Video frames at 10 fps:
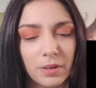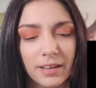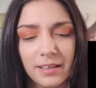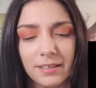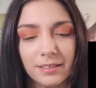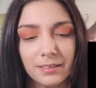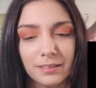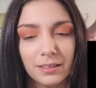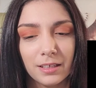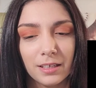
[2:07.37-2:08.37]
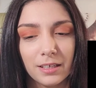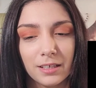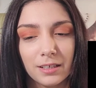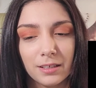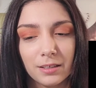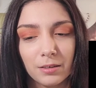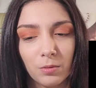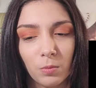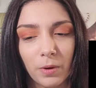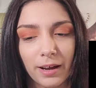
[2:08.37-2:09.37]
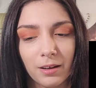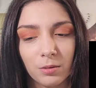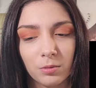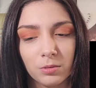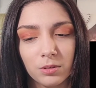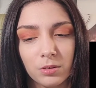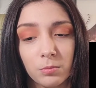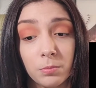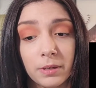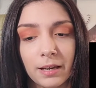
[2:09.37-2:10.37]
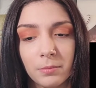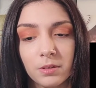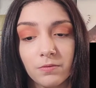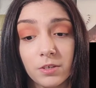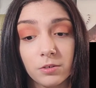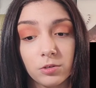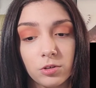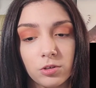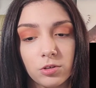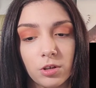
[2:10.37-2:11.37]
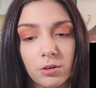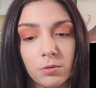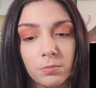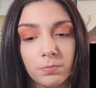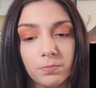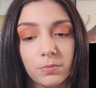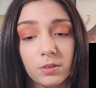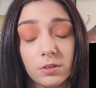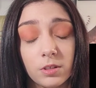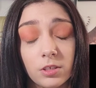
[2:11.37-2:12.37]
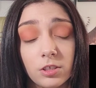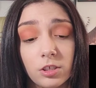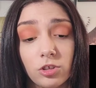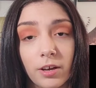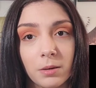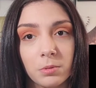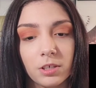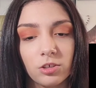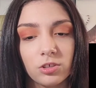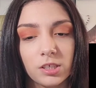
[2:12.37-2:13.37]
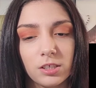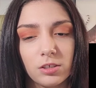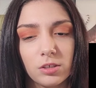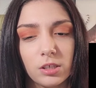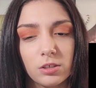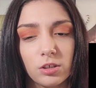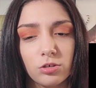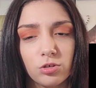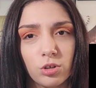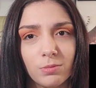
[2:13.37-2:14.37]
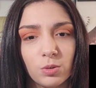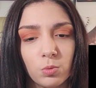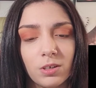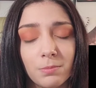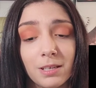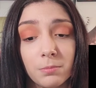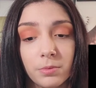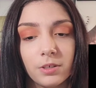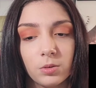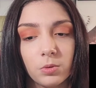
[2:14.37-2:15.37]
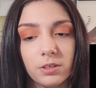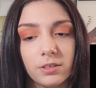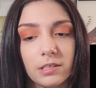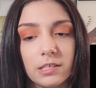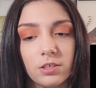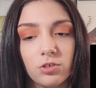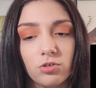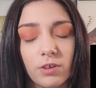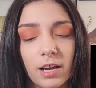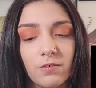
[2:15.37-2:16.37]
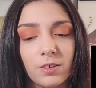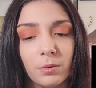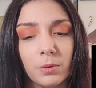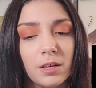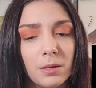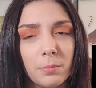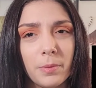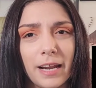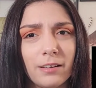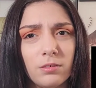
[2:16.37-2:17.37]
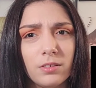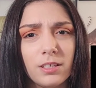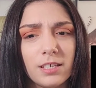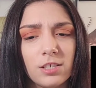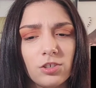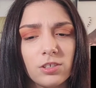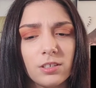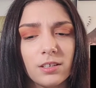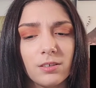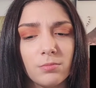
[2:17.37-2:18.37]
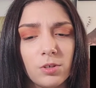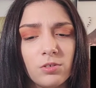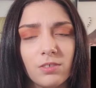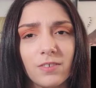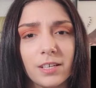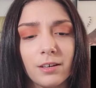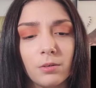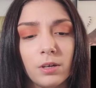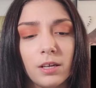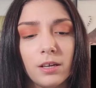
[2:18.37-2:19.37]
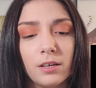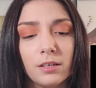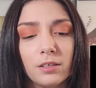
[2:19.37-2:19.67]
okay, wow. But I'm confused. So this is such high production and it, it, there's so much work being put towards each track film but i don't think each is going to get a music video